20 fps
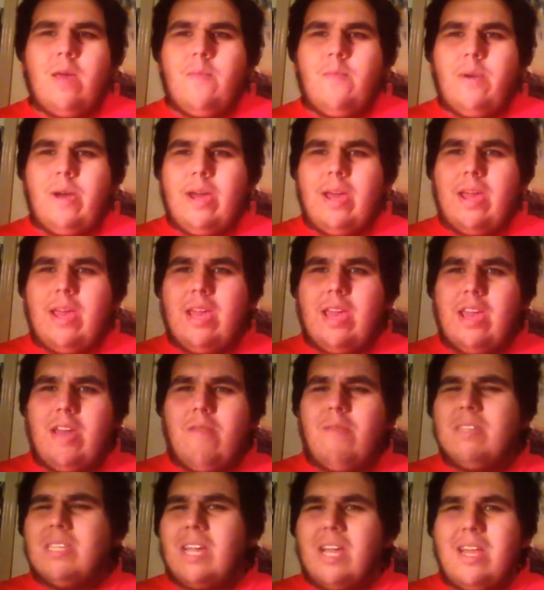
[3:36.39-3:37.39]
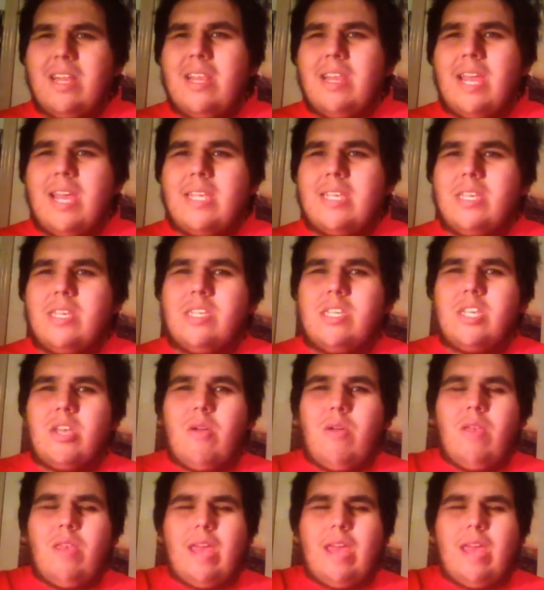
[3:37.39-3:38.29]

But it was unnecessary.